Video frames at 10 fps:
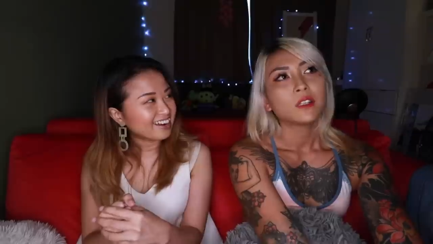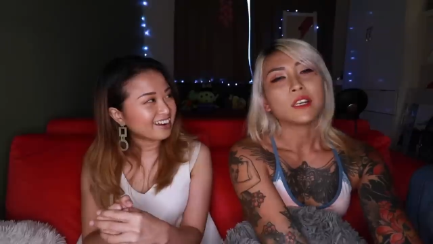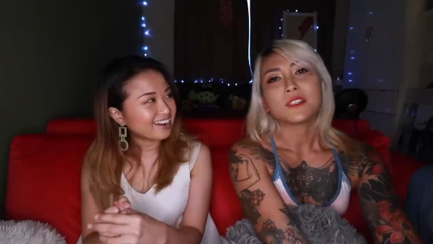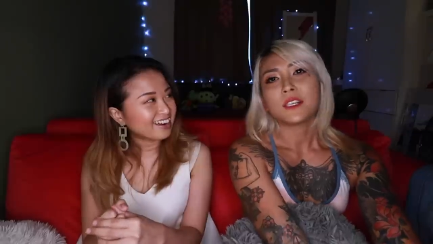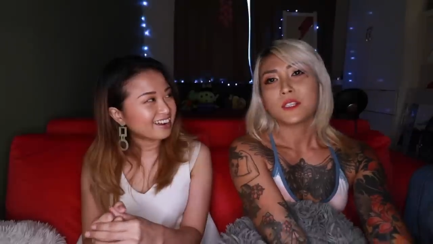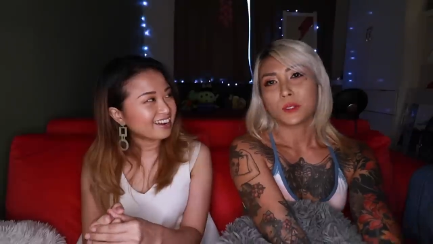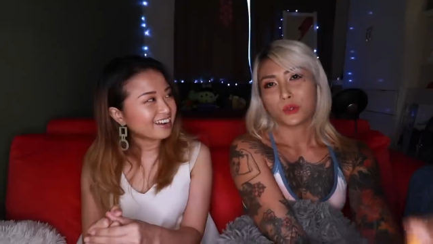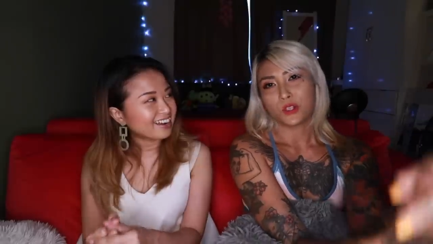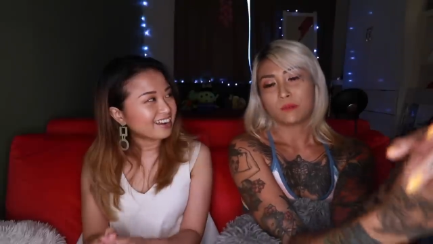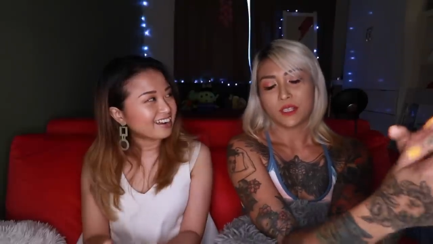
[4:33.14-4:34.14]
Speaker 1: I see
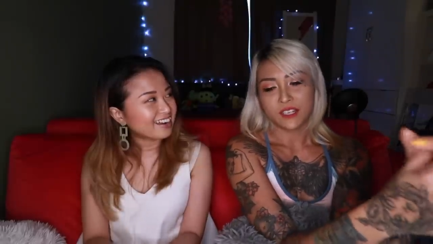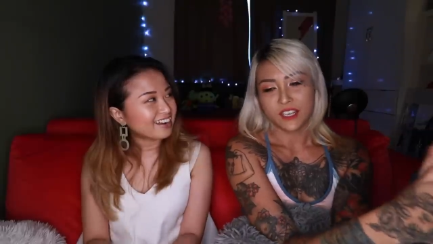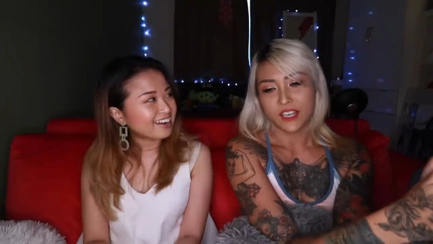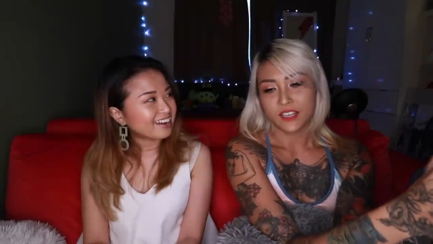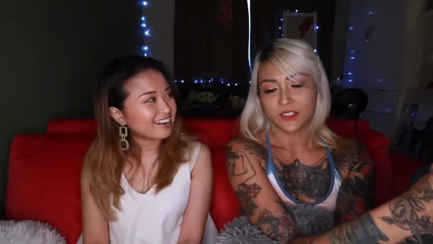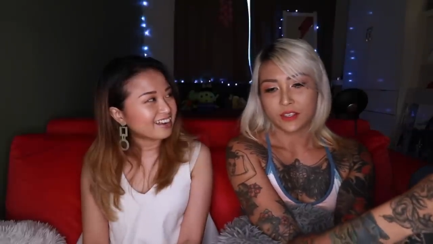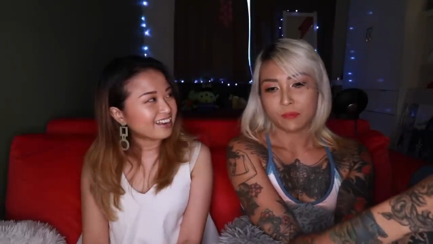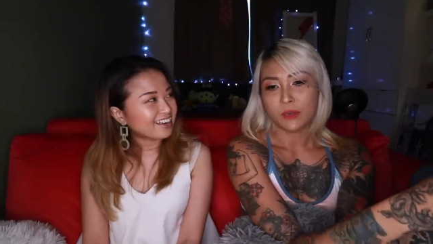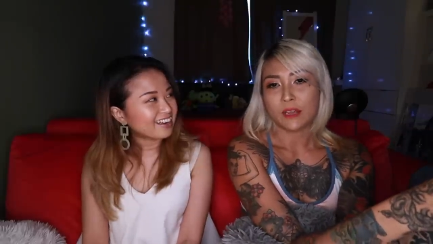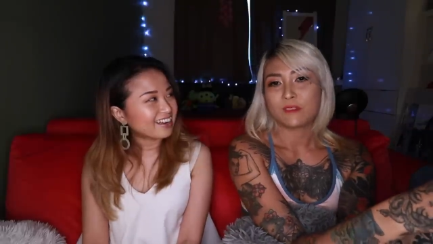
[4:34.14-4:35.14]
social media as a
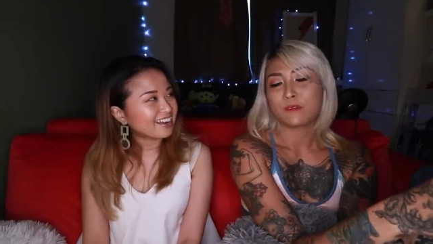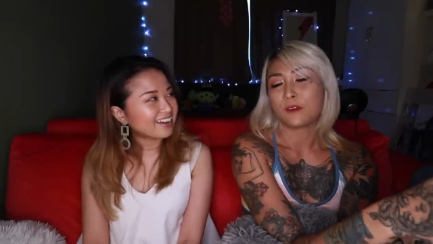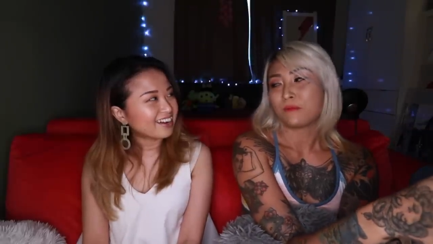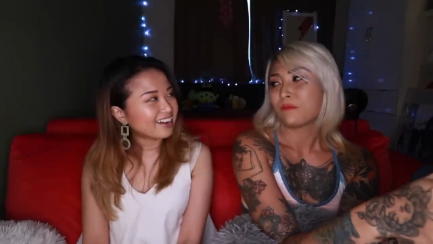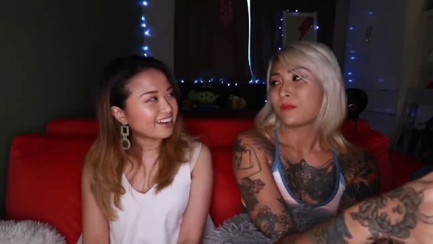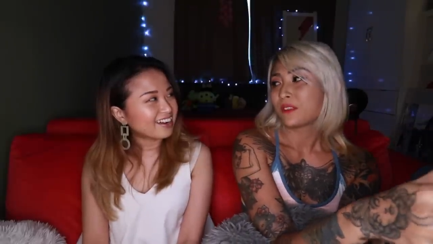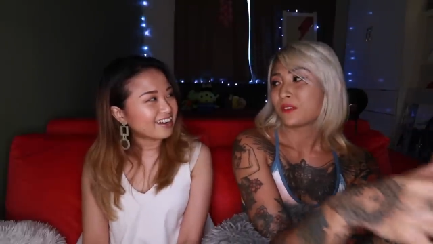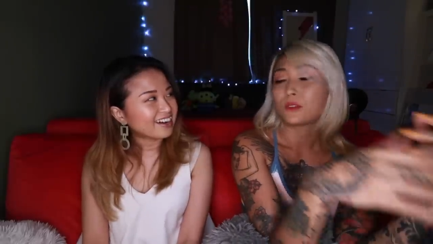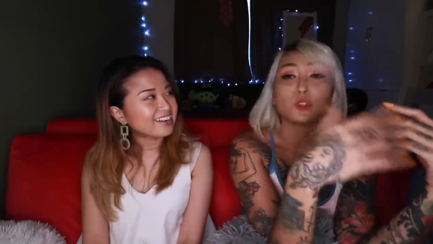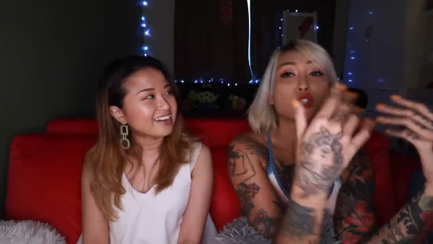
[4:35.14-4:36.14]
platform
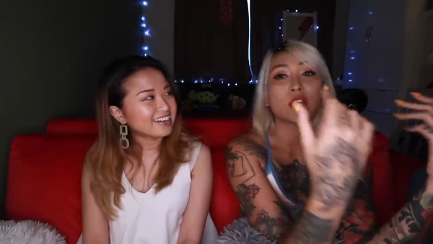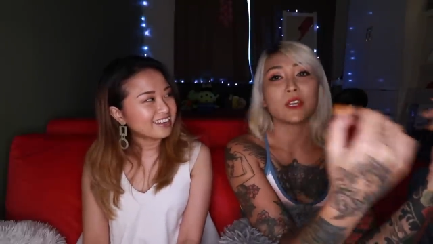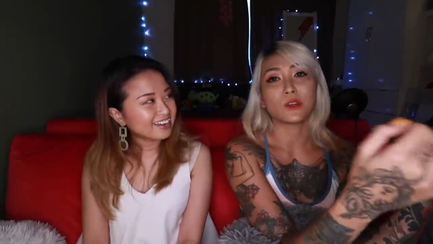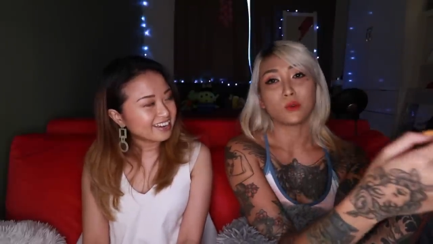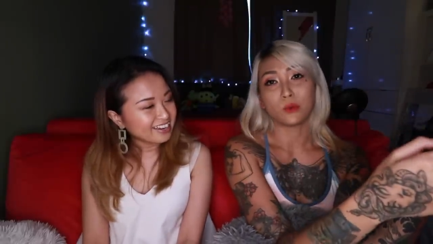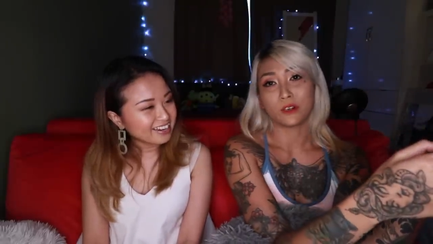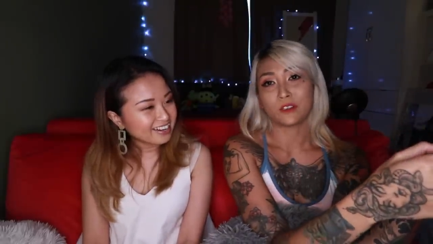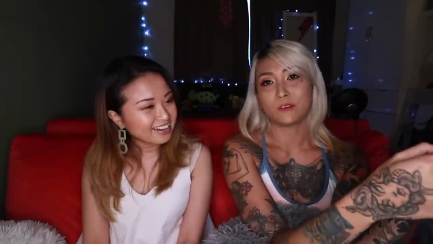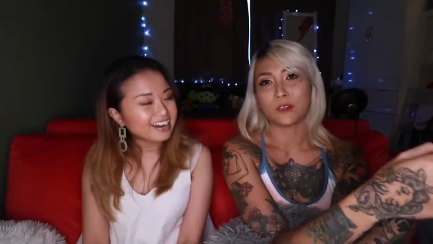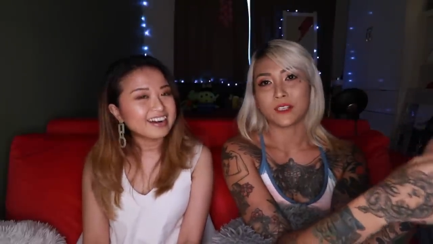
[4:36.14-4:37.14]
okay. to share your
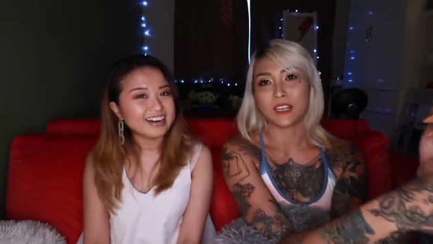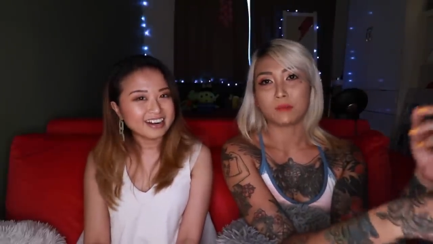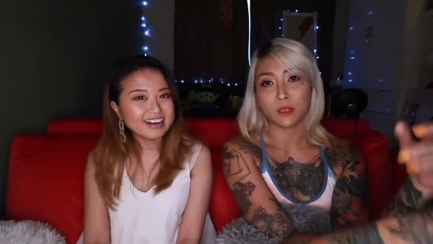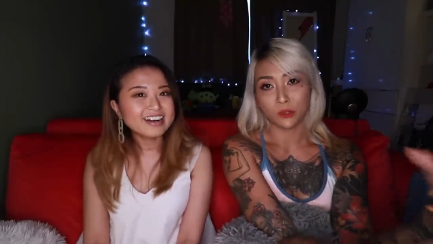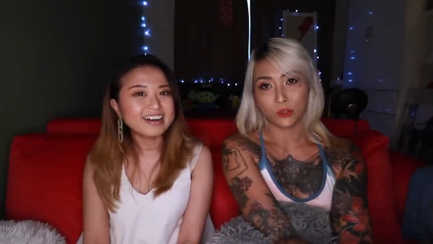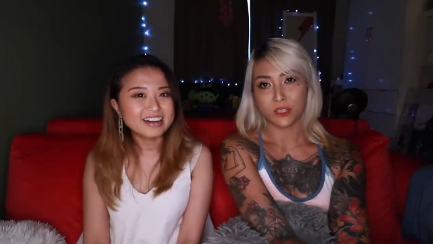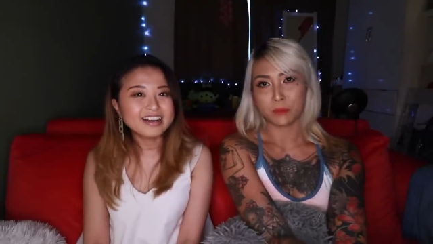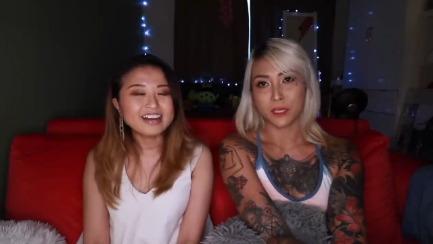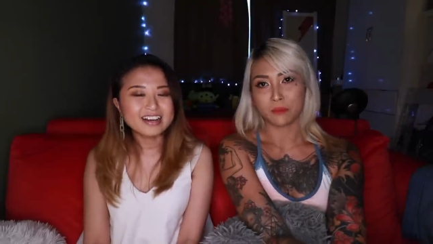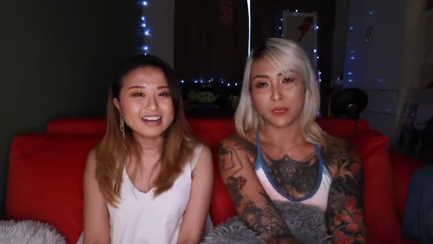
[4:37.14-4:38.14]
work. For ah. example, you just
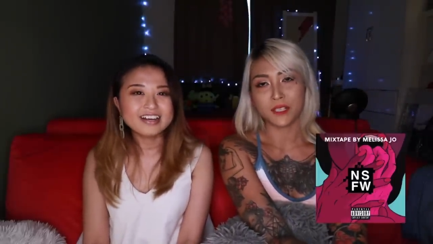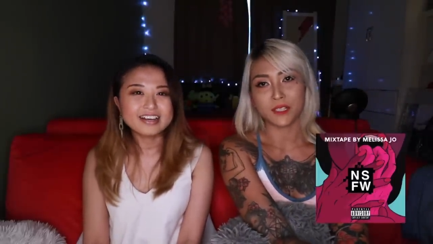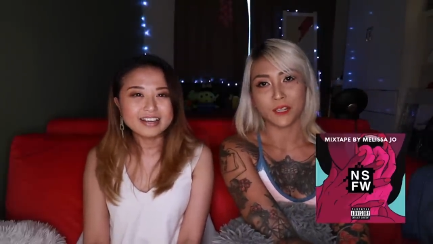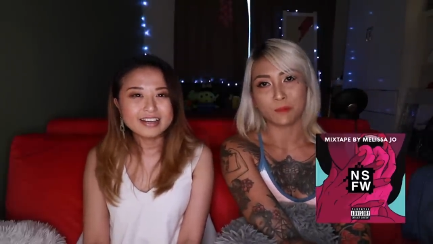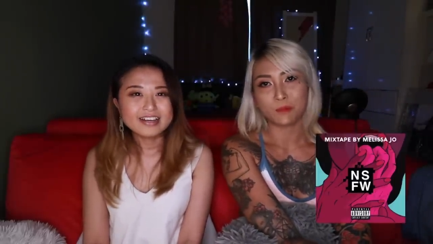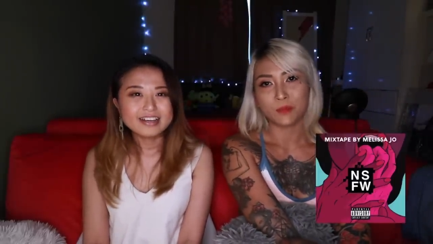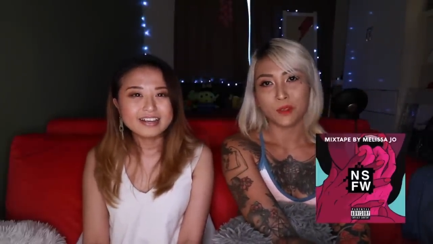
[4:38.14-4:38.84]
made a mixtape.